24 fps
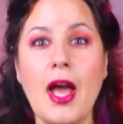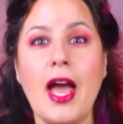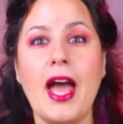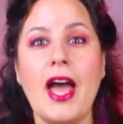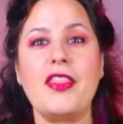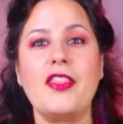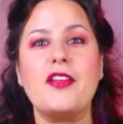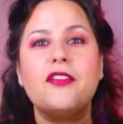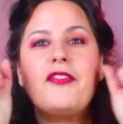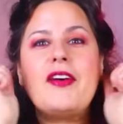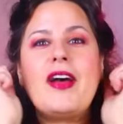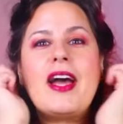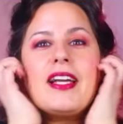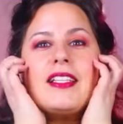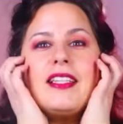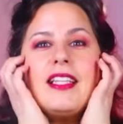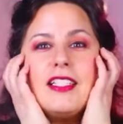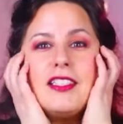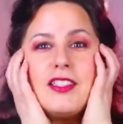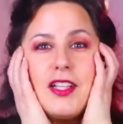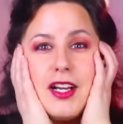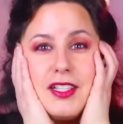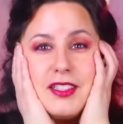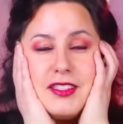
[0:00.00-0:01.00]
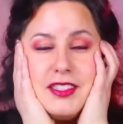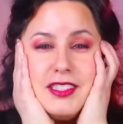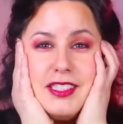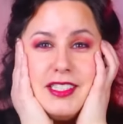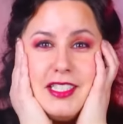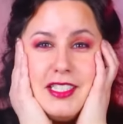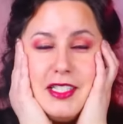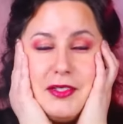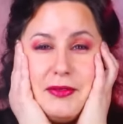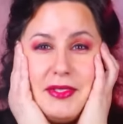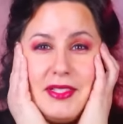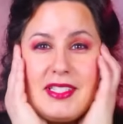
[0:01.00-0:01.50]
And the fact that Dr.
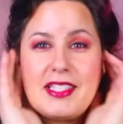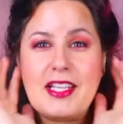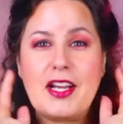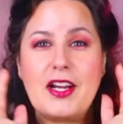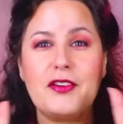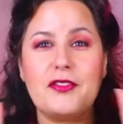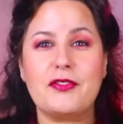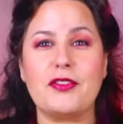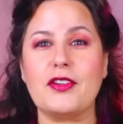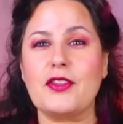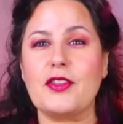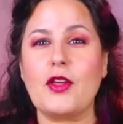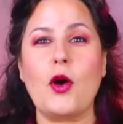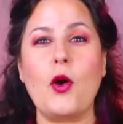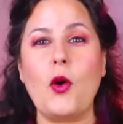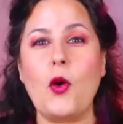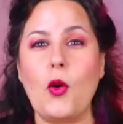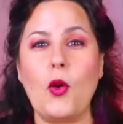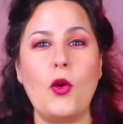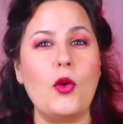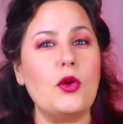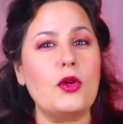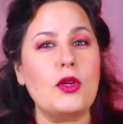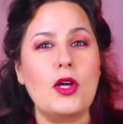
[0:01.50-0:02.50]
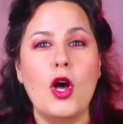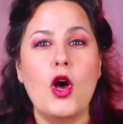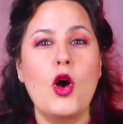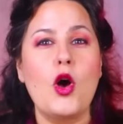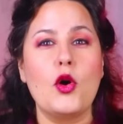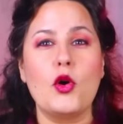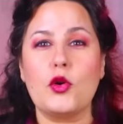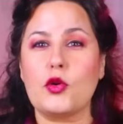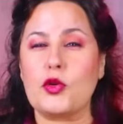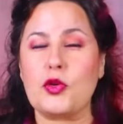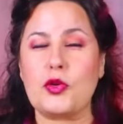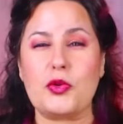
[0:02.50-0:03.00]
Linda was there for the whole
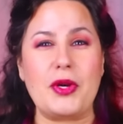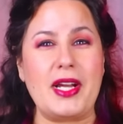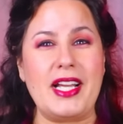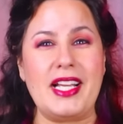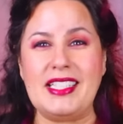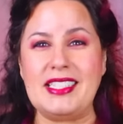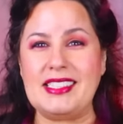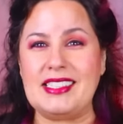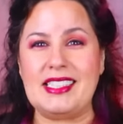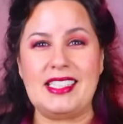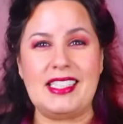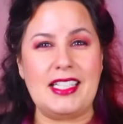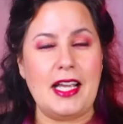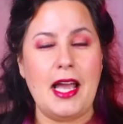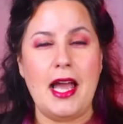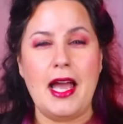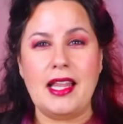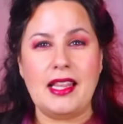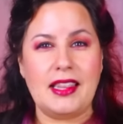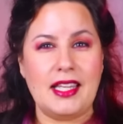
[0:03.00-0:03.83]
crazy,